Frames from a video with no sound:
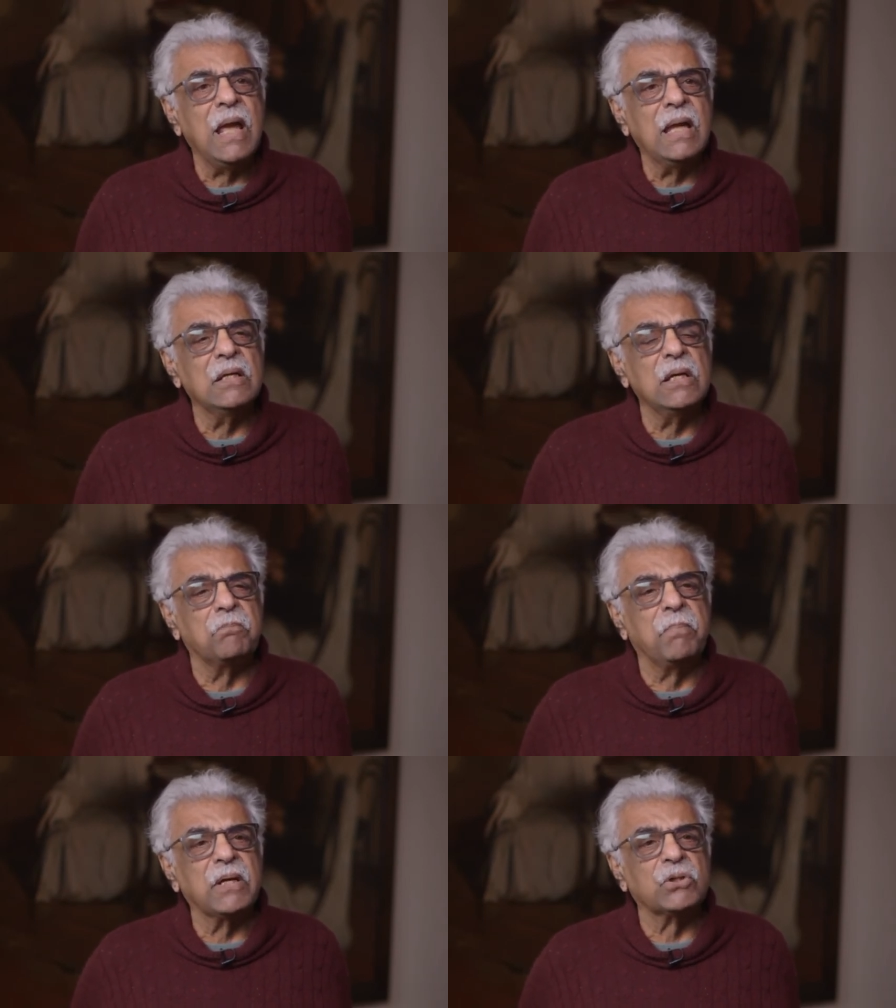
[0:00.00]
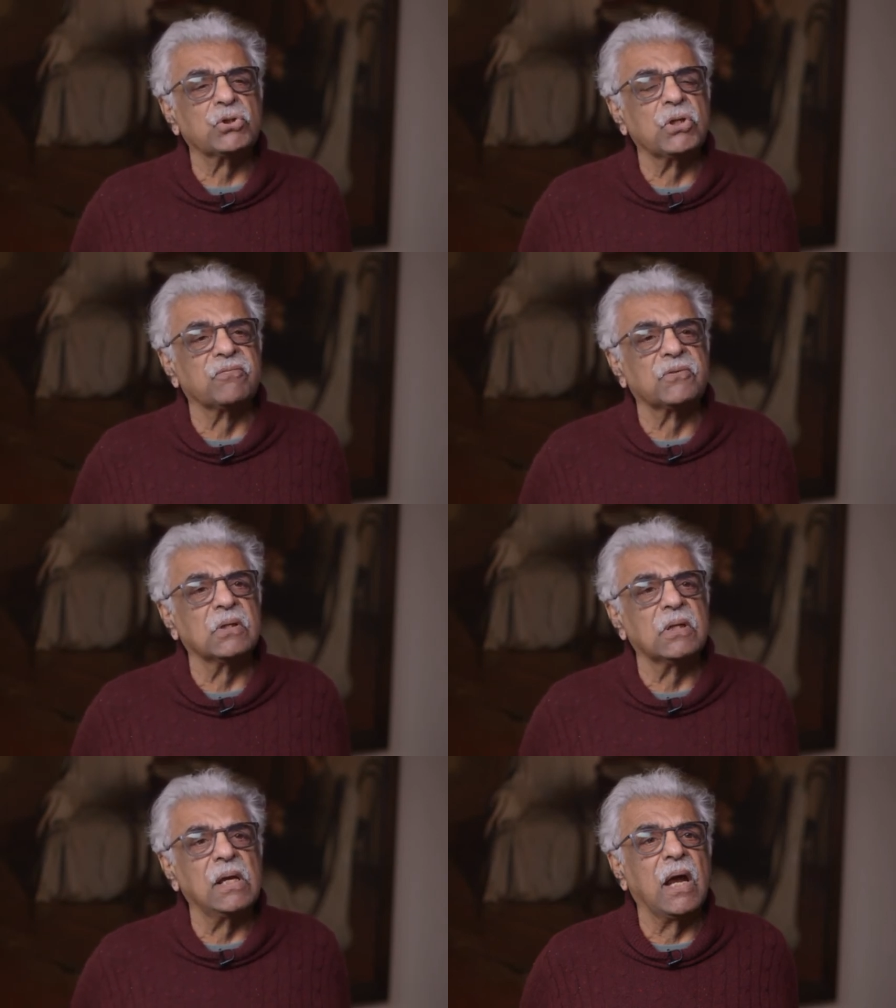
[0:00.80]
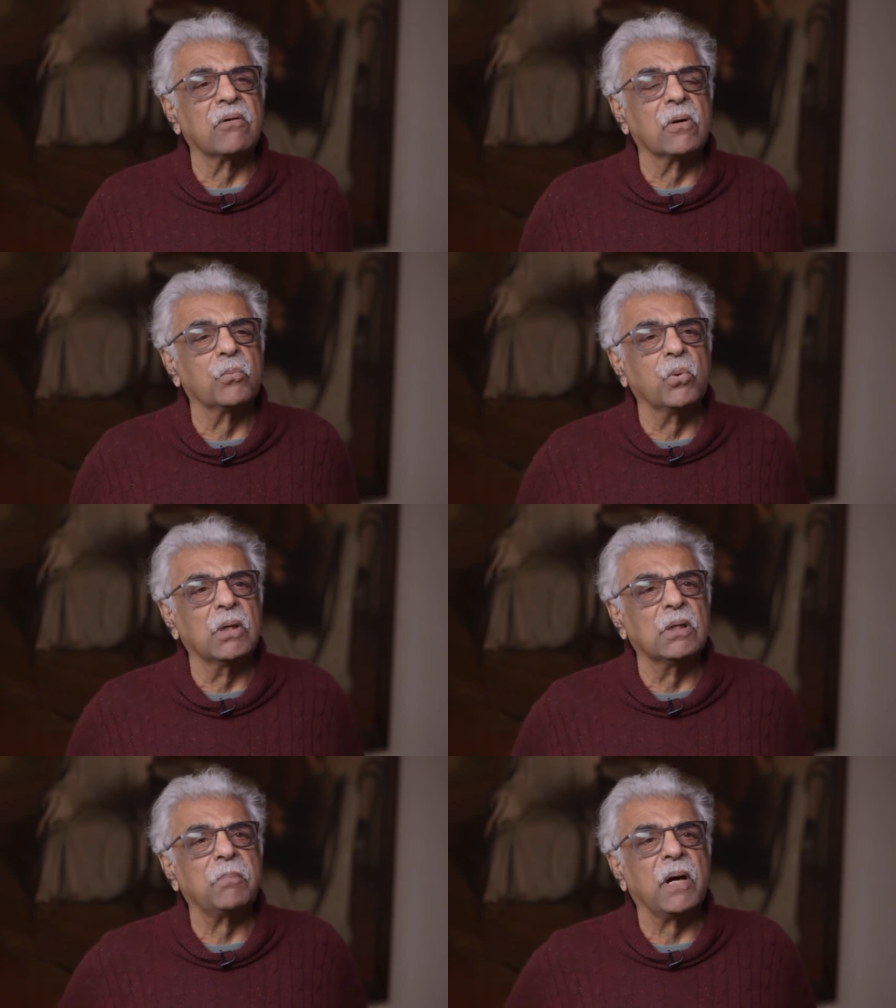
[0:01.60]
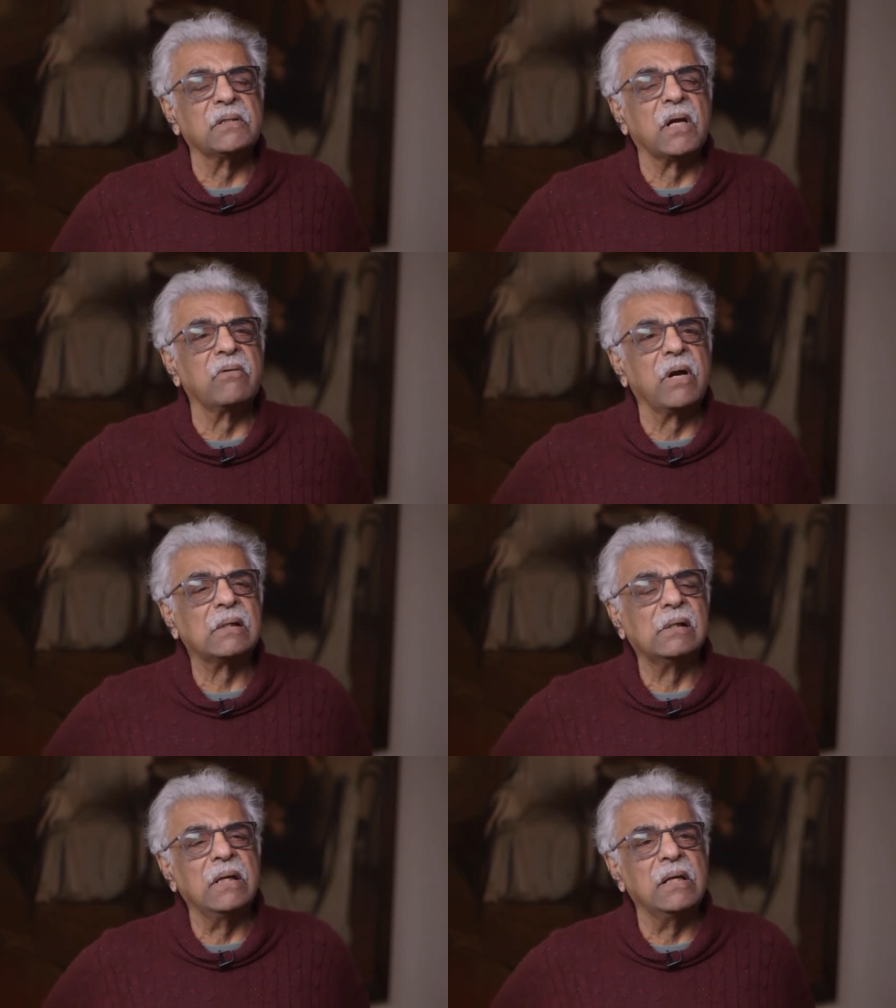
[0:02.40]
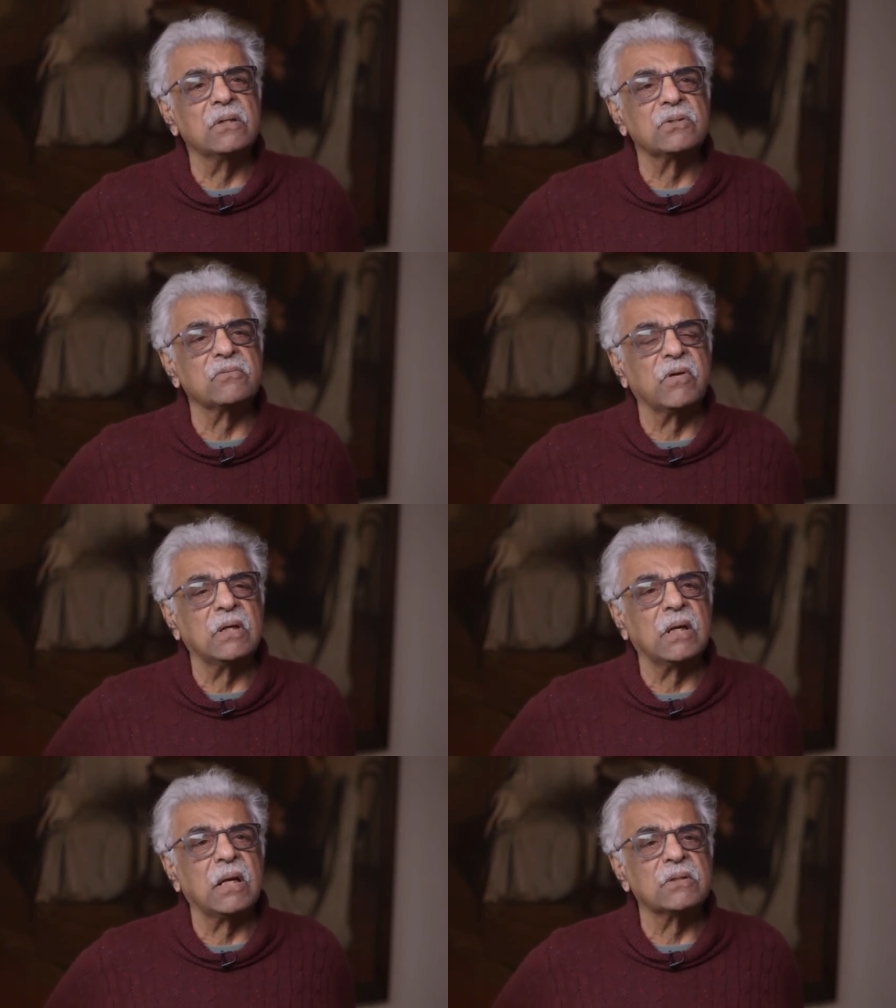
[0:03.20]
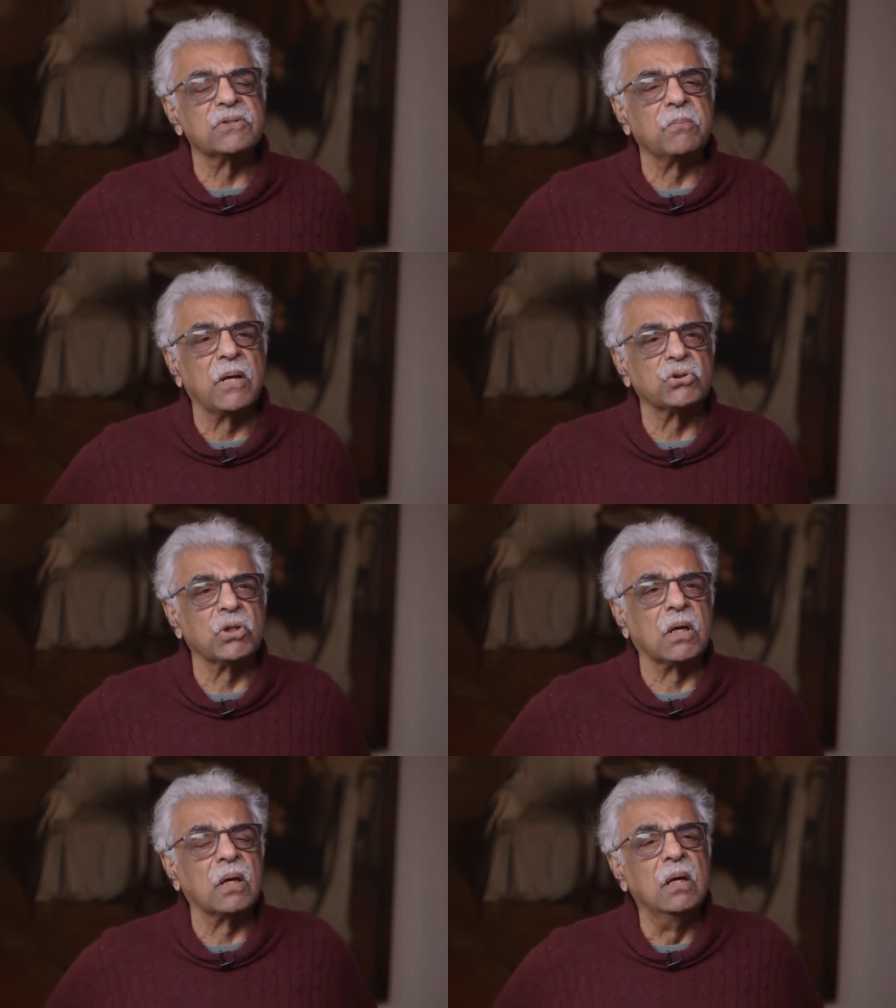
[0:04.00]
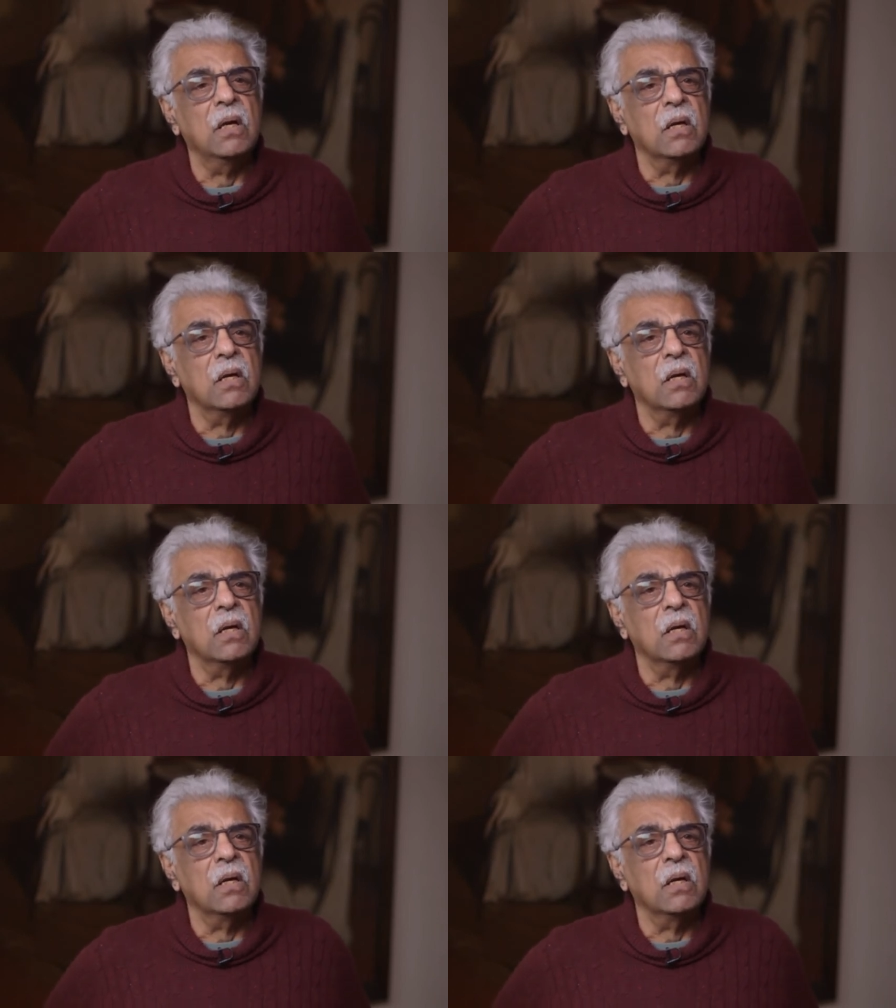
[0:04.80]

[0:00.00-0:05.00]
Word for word: any big shift in the Arab world by directly intervening and smashing